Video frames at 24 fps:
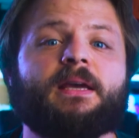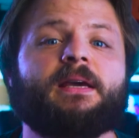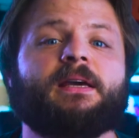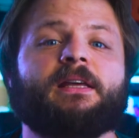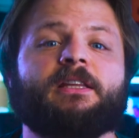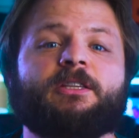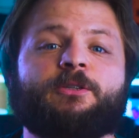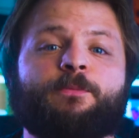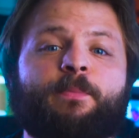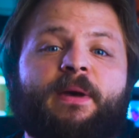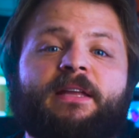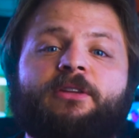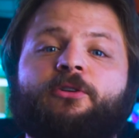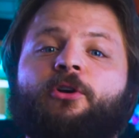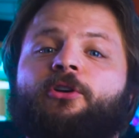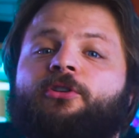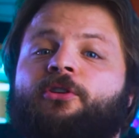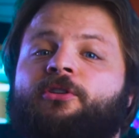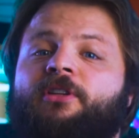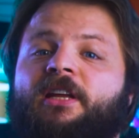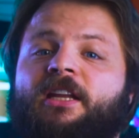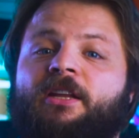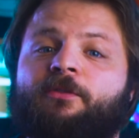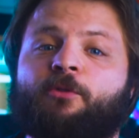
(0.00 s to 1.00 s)
It's better
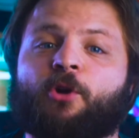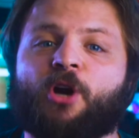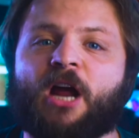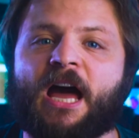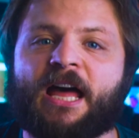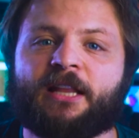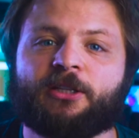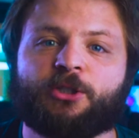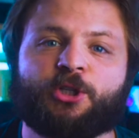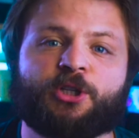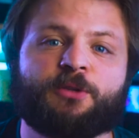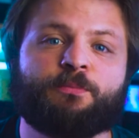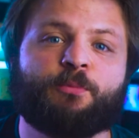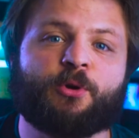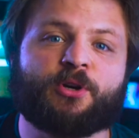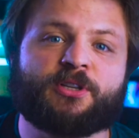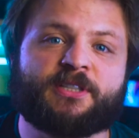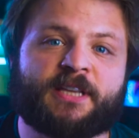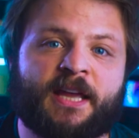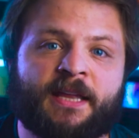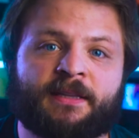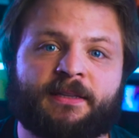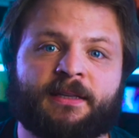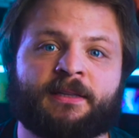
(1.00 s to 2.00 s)
to deliver
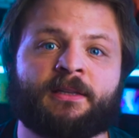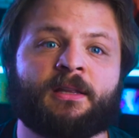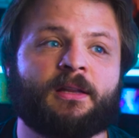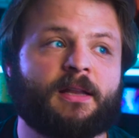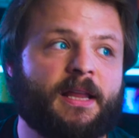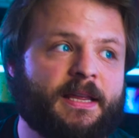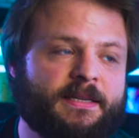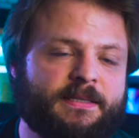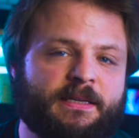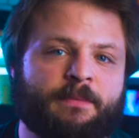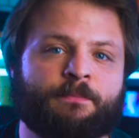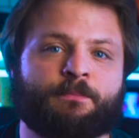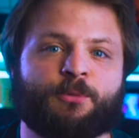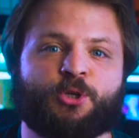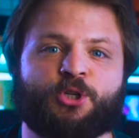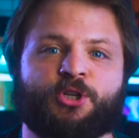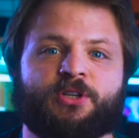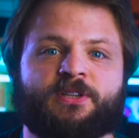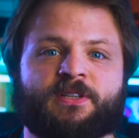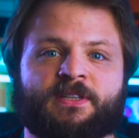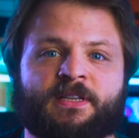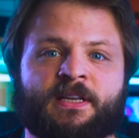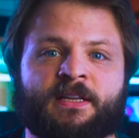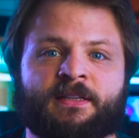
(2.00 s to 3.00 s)
100% in a less
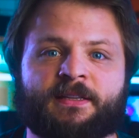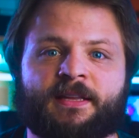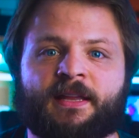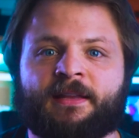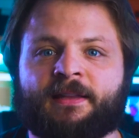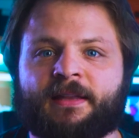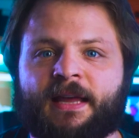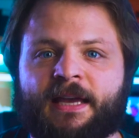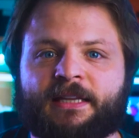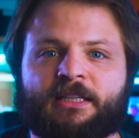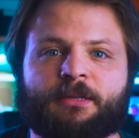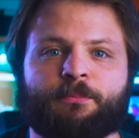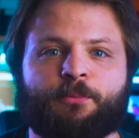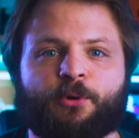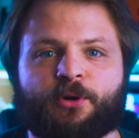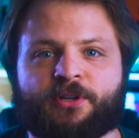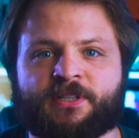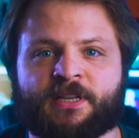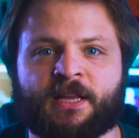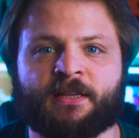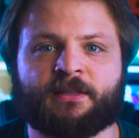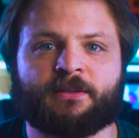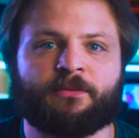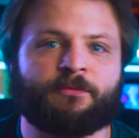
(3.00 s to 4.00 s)
ambitious scene than
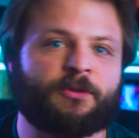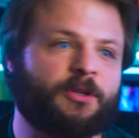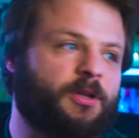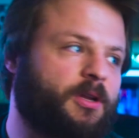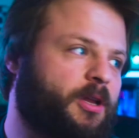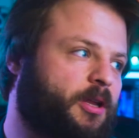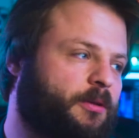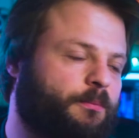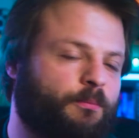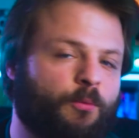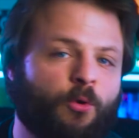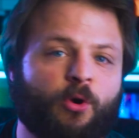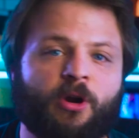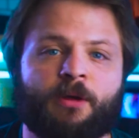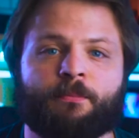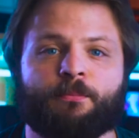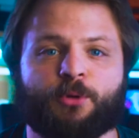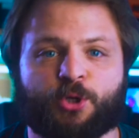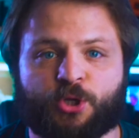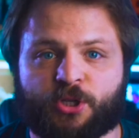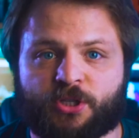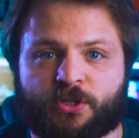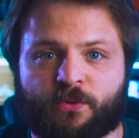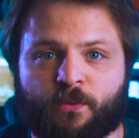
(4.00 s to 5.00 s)
90% with a lot more
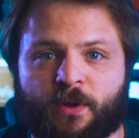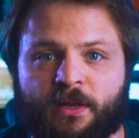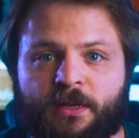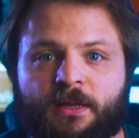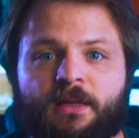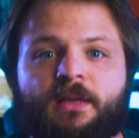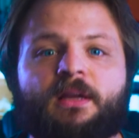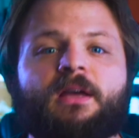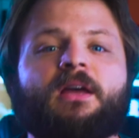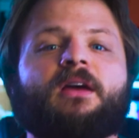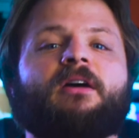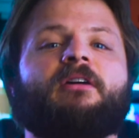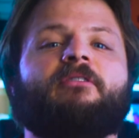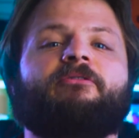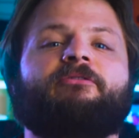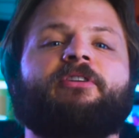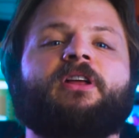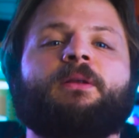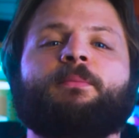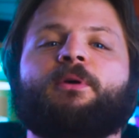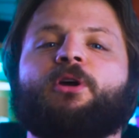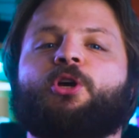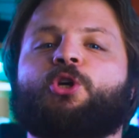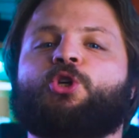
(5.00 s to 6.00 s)
ambitious one.
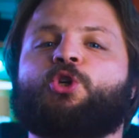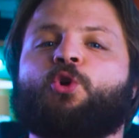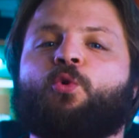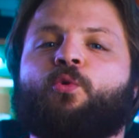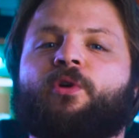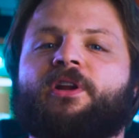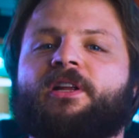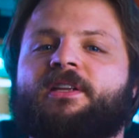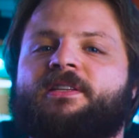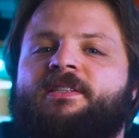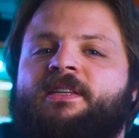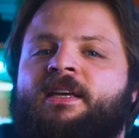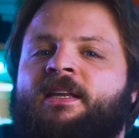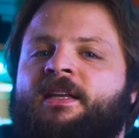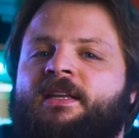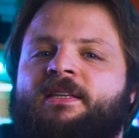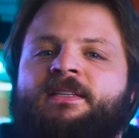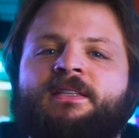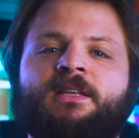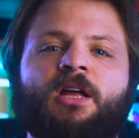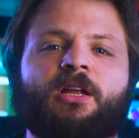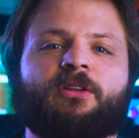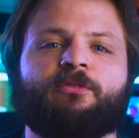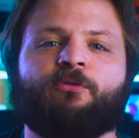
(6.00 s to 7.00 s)
Filming a showreel scene
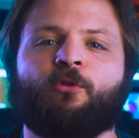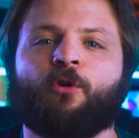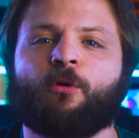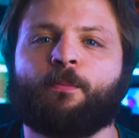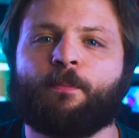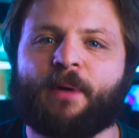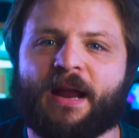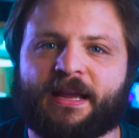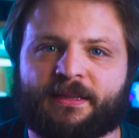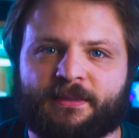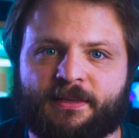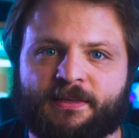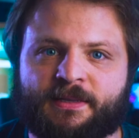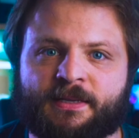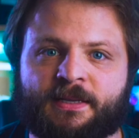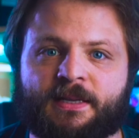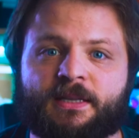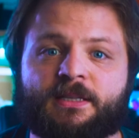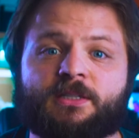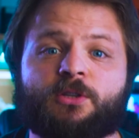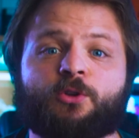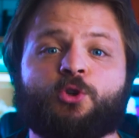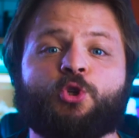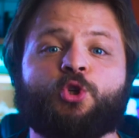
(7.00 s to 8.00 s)
is not for practicing,
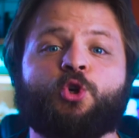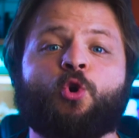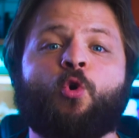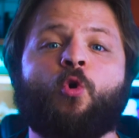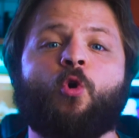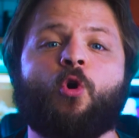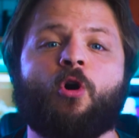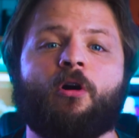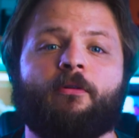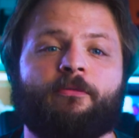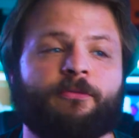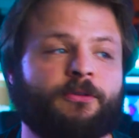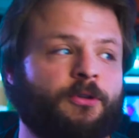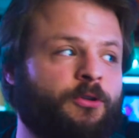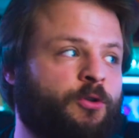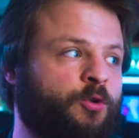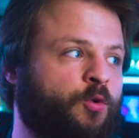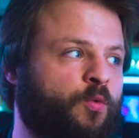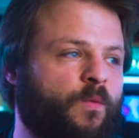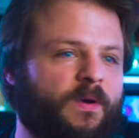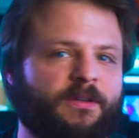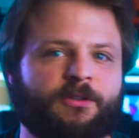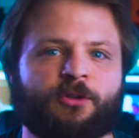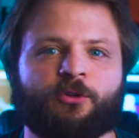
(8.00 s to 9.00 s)
it's to show off, to
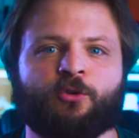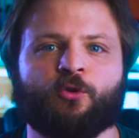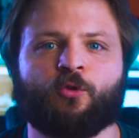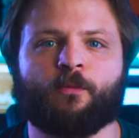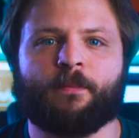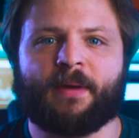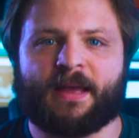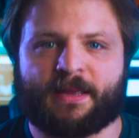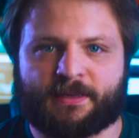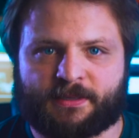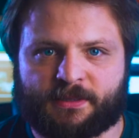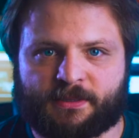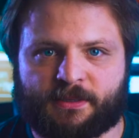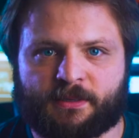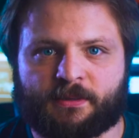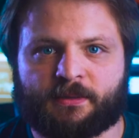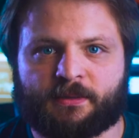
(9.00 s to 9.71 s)
do what you do best.